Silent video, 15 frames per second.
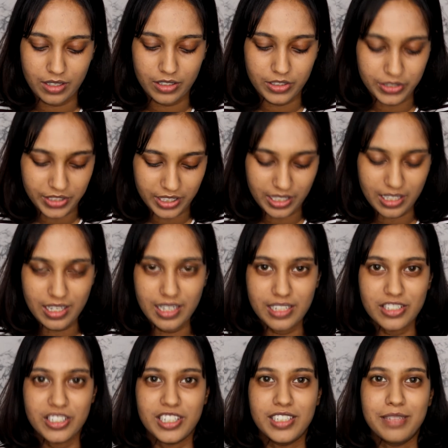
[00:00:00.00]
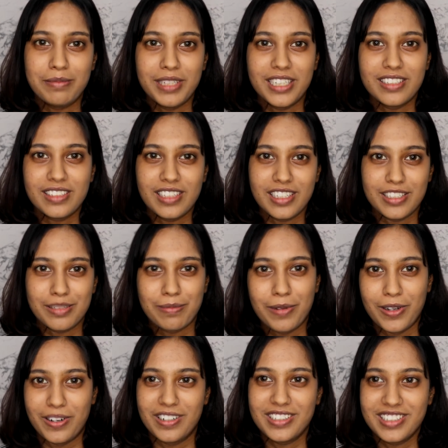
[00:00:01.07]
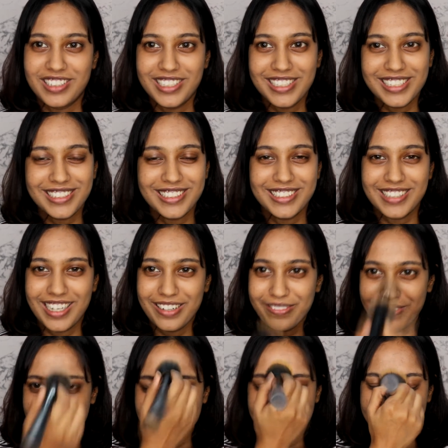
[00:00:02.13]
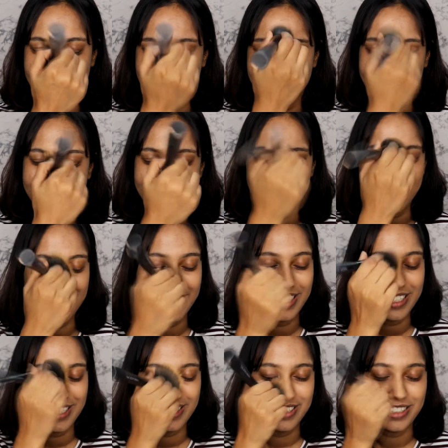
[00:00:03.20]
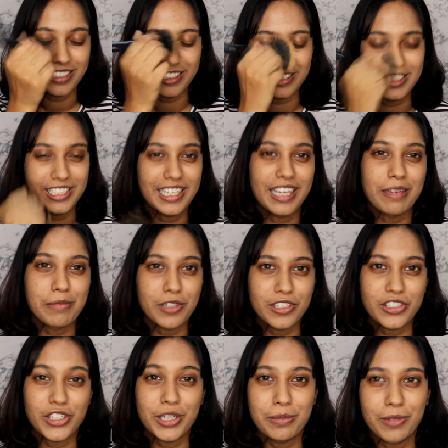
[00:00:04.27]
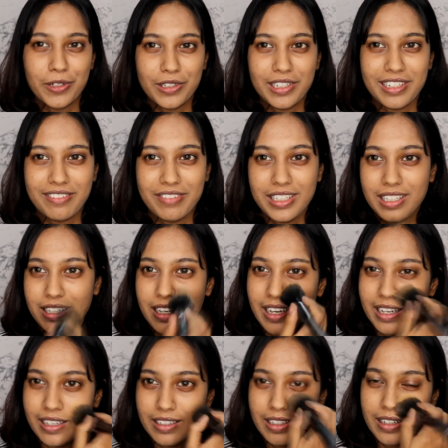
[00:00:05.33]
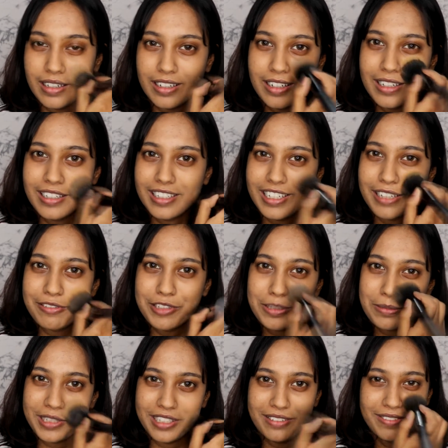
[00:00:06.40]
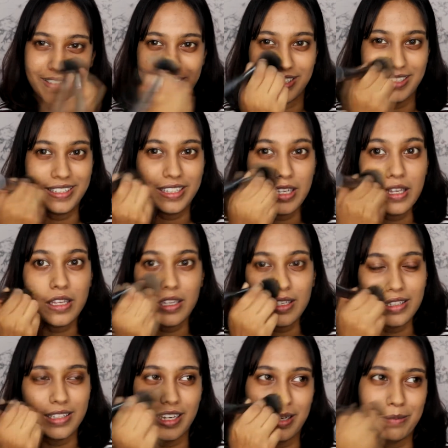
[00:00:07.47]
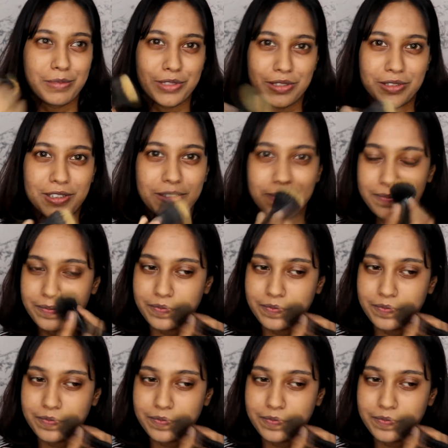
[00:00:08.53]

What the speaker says: Korea, and she makes these vlogs, and she's kind of funny. I like her. She came on Shibong TV, and it was pretty funny, that episode.